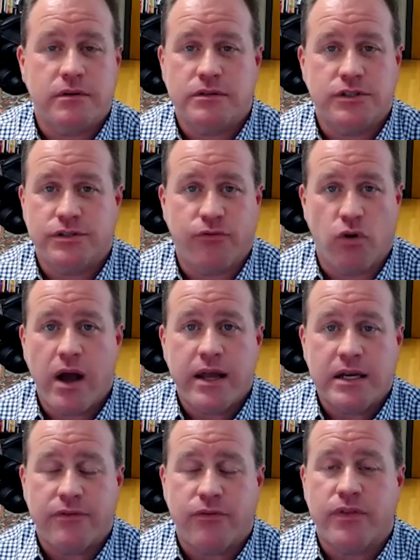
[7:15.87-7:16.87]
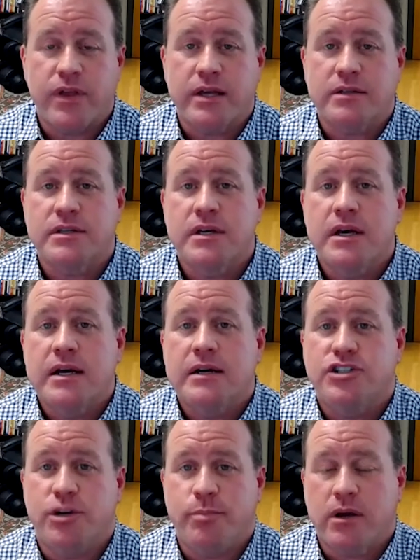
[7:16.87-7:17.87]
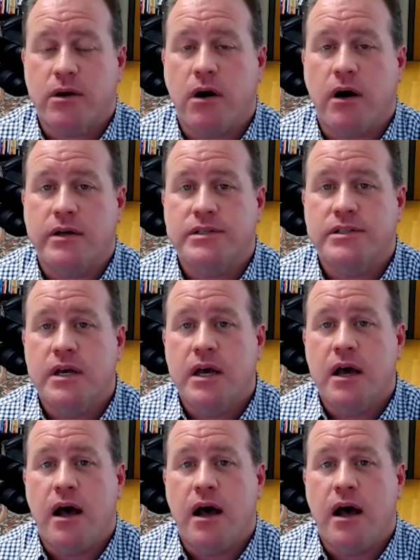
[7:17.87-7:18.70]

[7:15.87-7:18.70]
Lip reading: just a variety of different things, shipping costs.